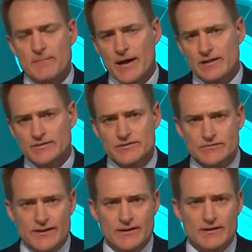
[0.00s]
Balance
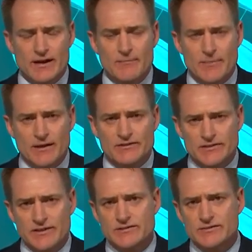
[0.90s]

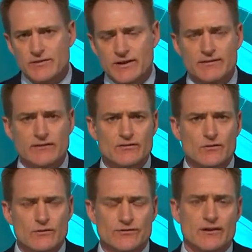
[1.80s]
sheet strength is
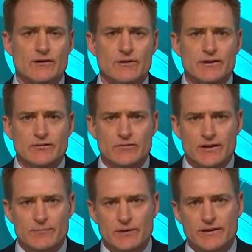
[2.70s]
also
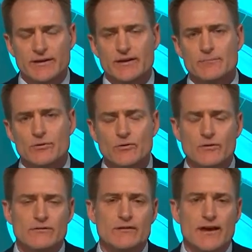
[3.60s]
incredibly
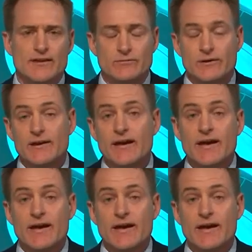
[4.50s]
important as we're